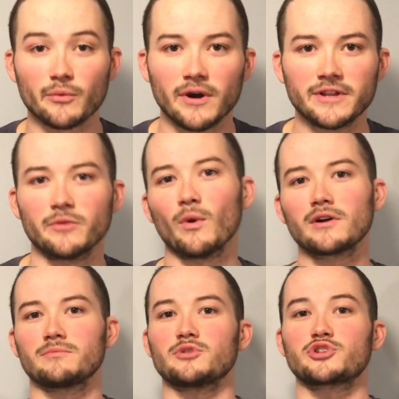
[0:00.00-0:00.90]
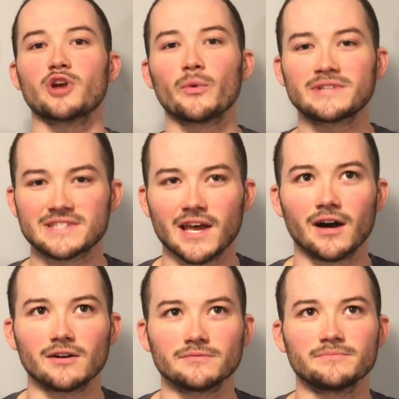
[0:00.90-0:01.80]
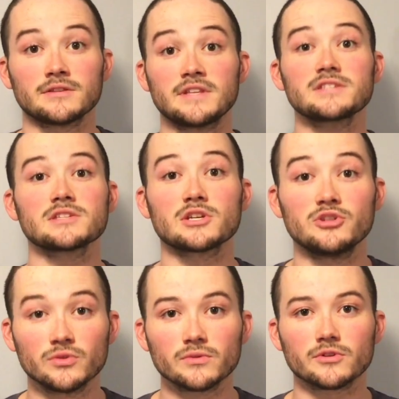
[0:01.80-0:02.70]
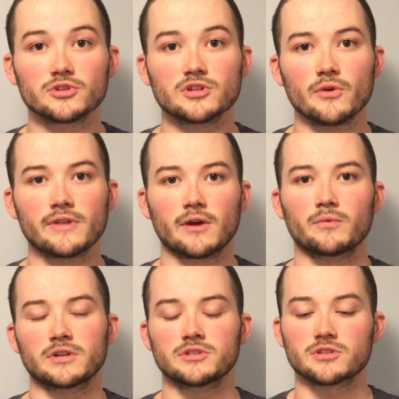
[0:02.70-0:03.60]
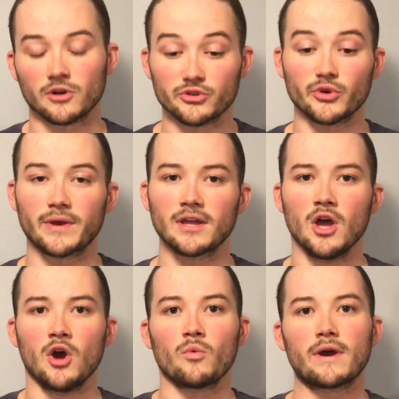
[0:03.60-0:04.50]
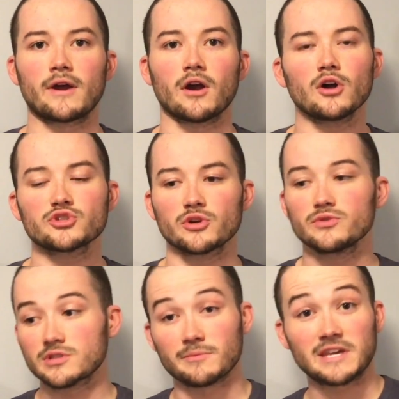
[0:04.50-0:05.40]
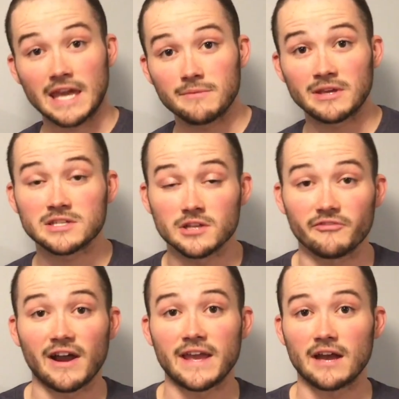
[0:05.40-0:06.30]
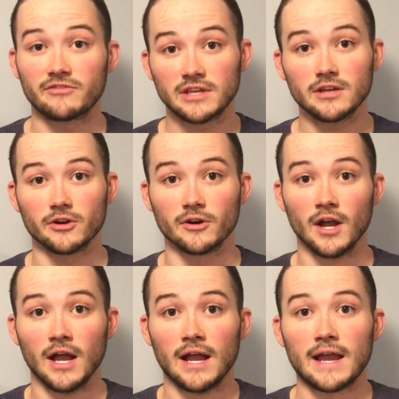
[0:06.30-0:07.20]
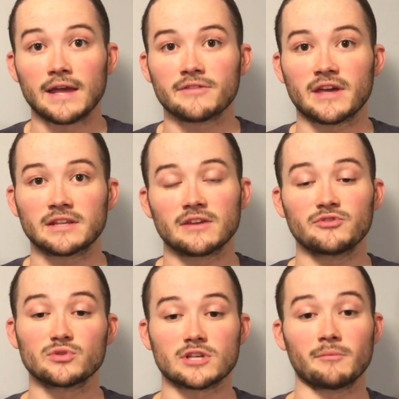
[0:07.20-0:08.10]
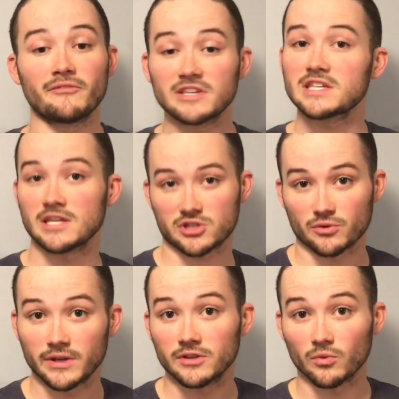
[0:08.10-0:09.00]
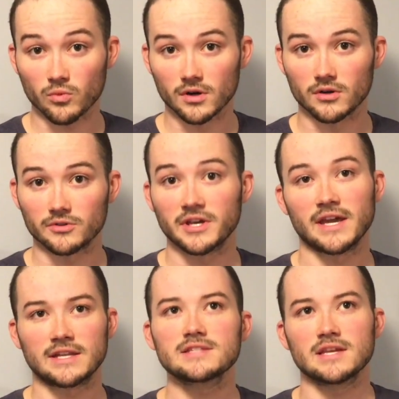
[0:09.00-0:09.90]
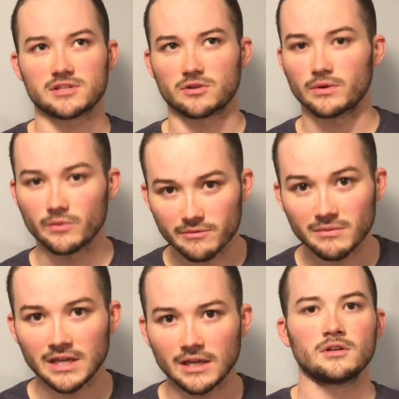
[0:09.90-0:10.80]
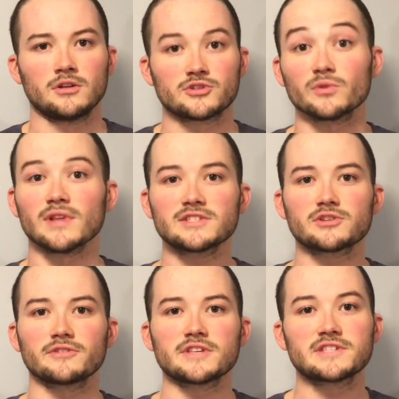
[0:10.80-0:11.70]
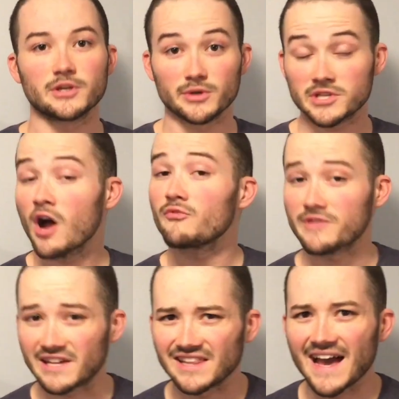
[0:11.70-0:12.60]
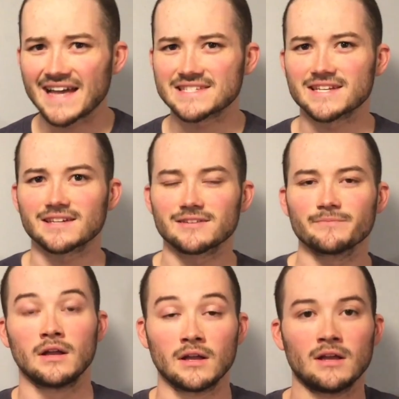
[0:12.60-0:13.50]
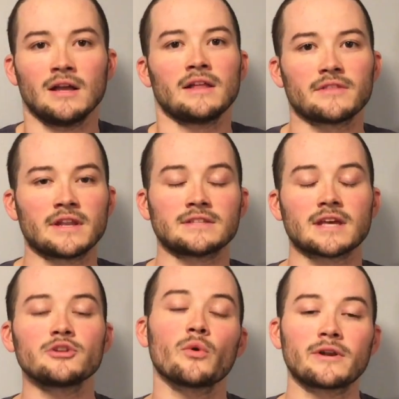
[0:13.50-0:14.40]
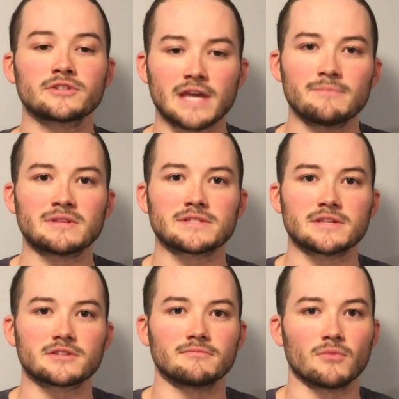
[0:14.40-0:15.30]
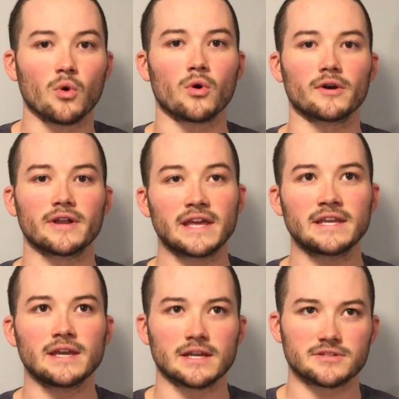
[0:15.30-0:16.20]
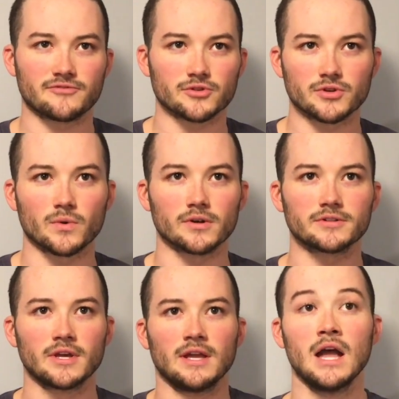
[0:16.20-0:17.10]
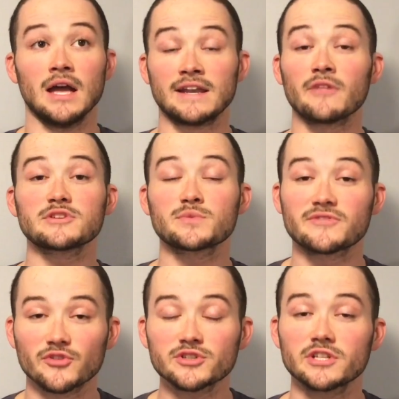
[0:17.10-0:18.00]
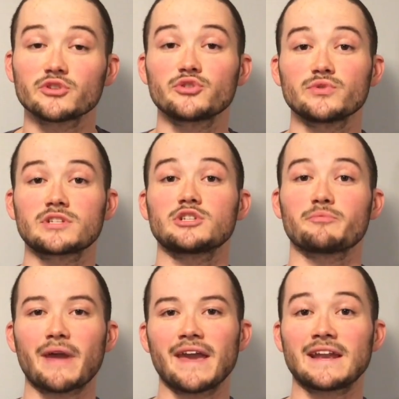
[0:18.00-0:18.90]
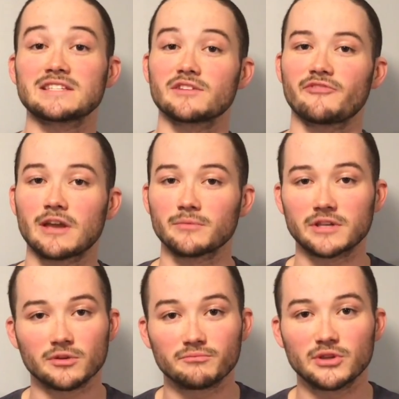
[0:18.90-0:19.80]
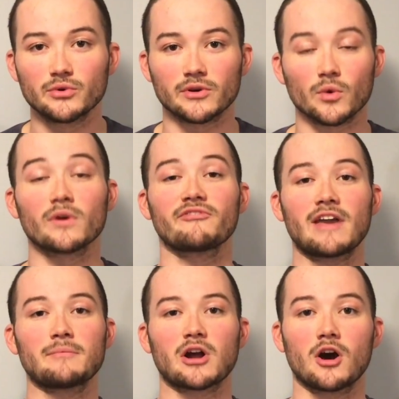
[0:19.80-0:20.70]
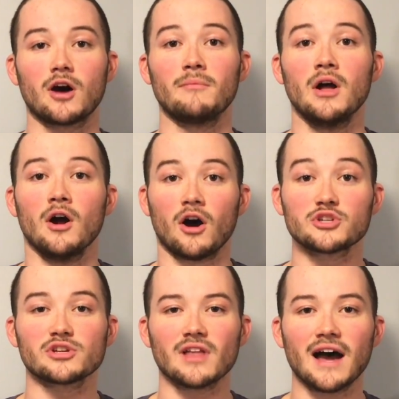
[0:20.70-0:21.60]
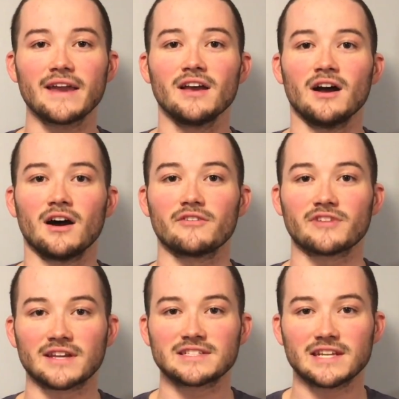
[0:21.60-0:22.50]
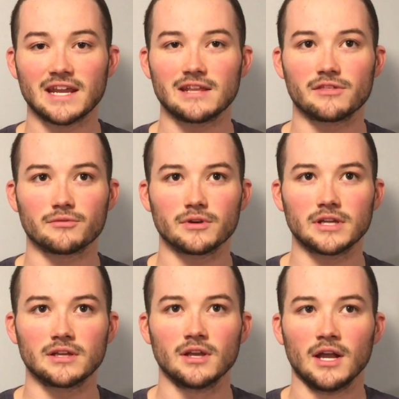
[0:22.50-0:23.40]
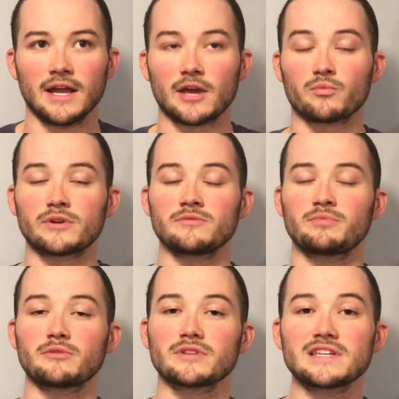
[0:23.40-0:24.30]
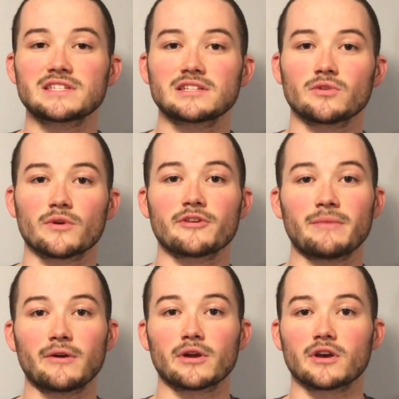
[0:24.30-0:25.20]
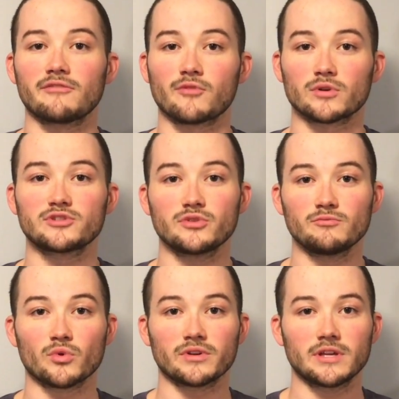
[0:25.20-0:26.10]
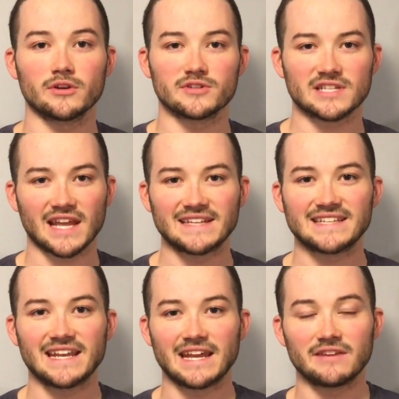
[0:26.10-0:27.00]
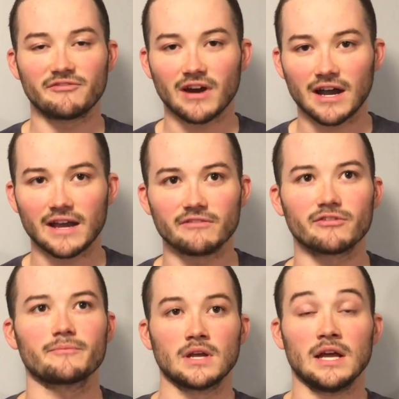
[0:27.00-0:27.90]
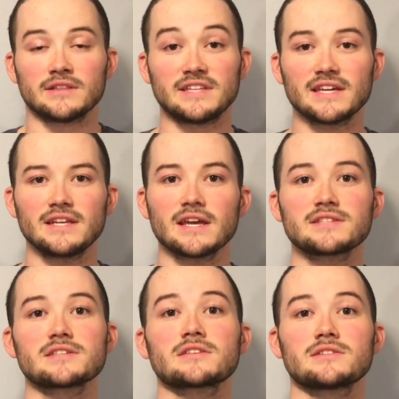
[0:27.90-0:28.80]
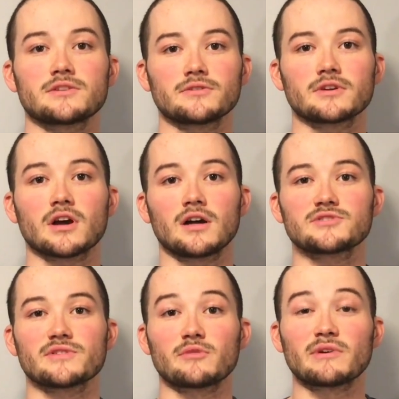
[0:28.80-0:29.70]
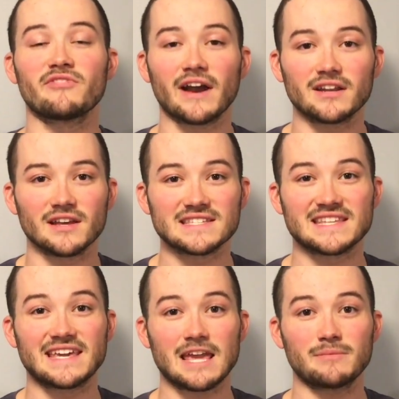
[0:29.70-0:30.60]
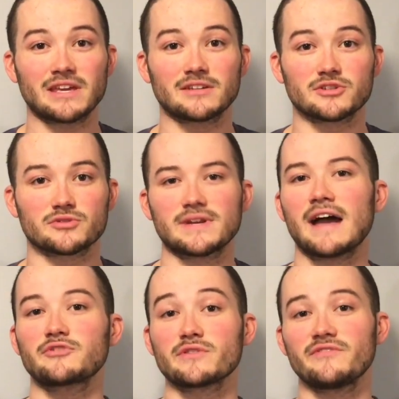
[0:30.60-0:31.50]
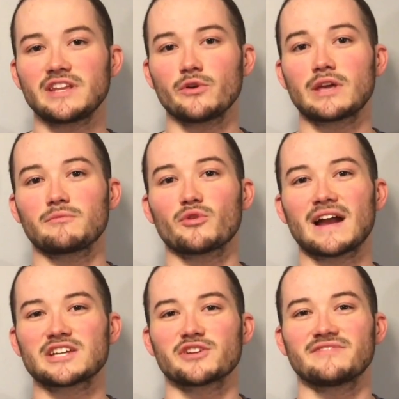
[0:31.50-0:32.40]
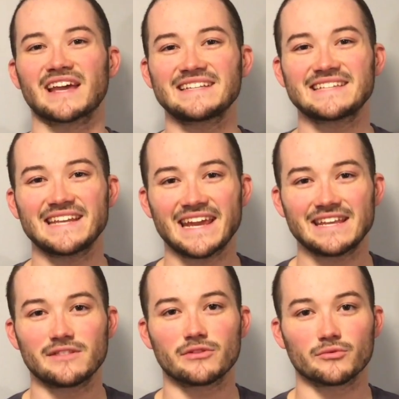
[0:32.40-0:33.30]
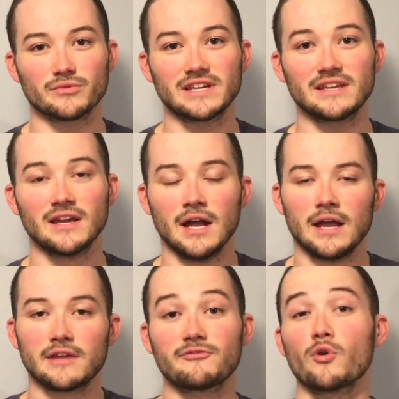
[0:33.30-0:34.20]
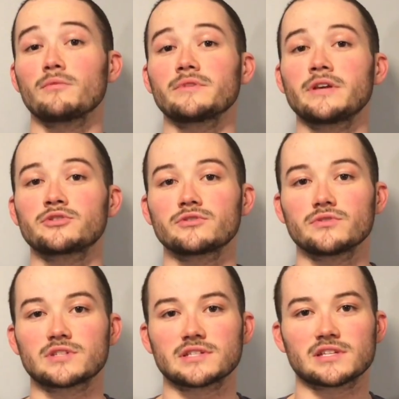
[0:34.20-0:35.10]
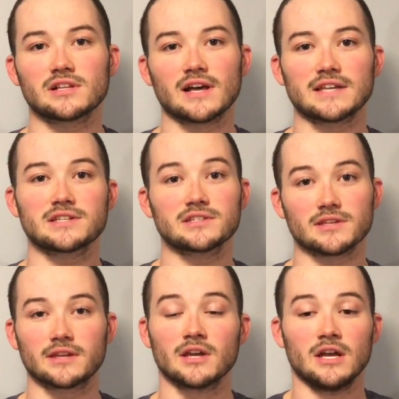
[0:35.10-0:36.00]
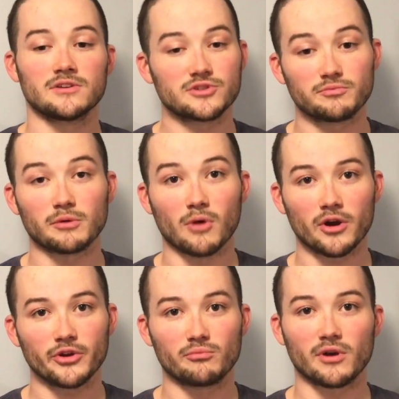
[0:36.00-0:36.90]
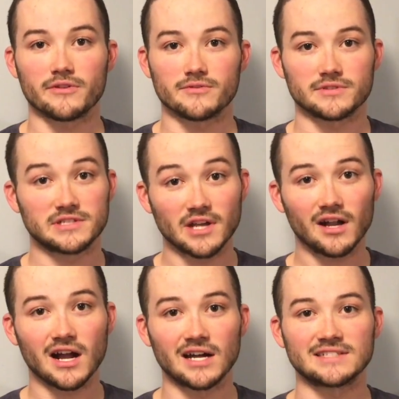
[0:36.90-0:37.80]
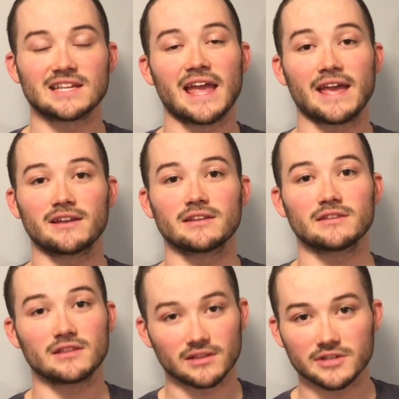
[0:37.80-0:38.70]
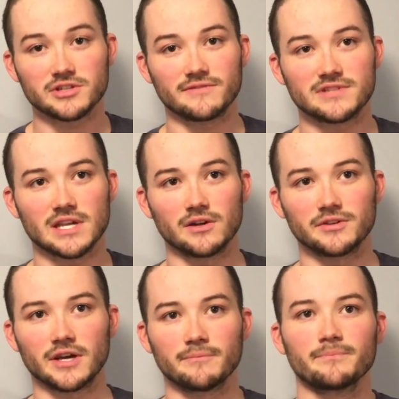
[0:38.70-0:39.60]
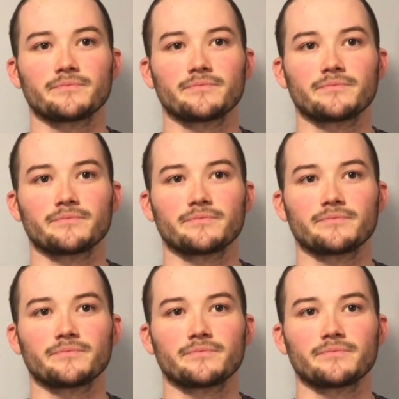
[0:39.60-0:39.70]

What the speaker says: everyone, and welcome to Show and Tell. This is a new little show that I wanted to start doing, where I'll show you some of the gaming stuff I have here, and then give you some of its history in the world, and its history with me. So let's start the series off with a classic, the Nintendo Entertainment System, or NES for short. Now this was first introduced in Japan as the Family Computer, or Famicom, on July of 1983. It wouldn't be released in North America for 2 more years in 1985. The NES is considered the console that revitalized the gaming industry after the video game crash of 1983. It formally introduced us to classics like Super Mario Bros., Duck Hunt, and The Legend of Zelda.